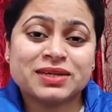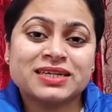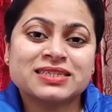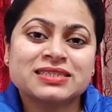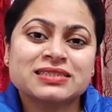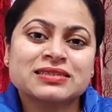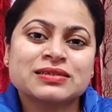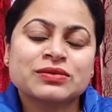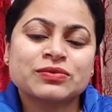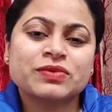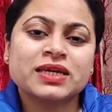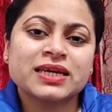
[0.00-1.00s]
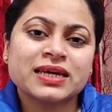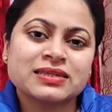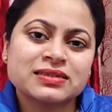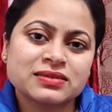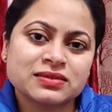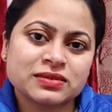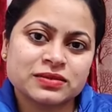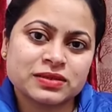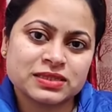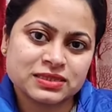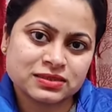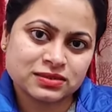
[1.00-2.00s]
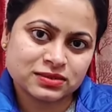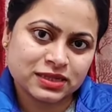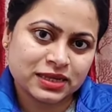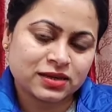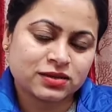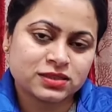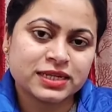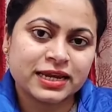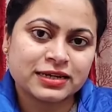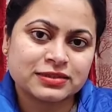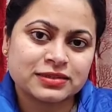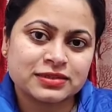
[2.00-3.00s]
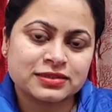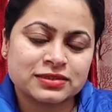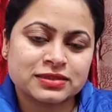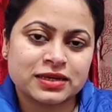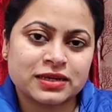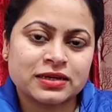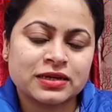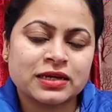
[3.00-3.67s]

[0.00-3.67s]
we can state this thing